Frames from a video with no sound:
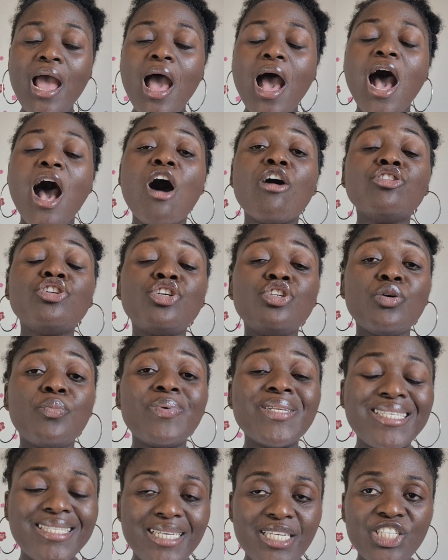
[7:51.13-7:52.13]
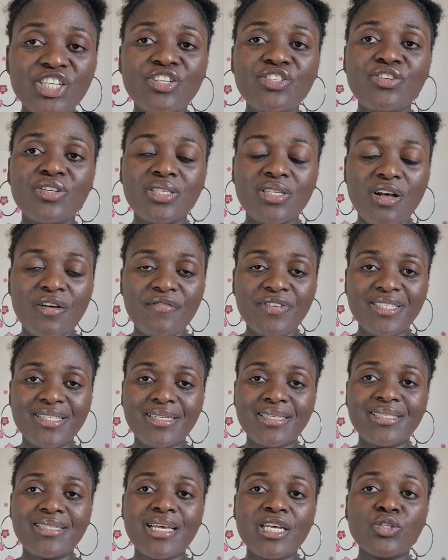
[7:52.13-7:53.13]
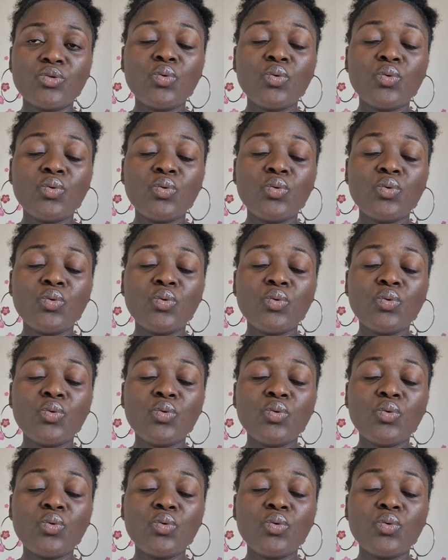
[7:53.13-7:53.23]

How should you position yourself for success?